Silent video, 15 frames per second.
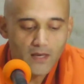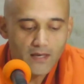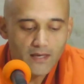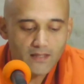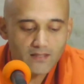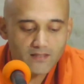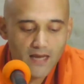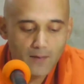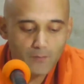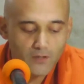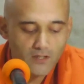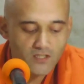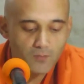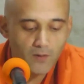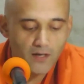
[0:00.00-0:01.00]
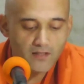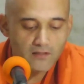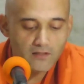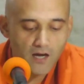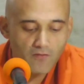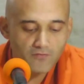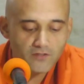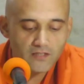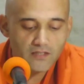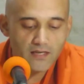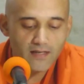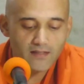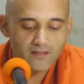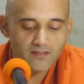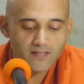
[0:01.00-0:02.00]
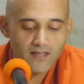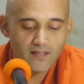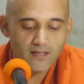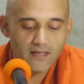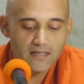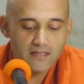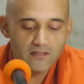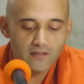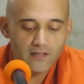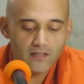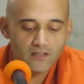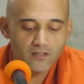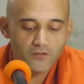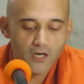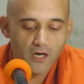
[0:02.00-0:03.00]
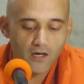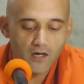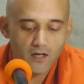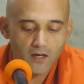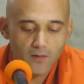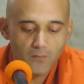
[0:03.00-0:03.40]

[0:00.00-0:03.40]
established by the lofty and ascetic intellect of Shankara.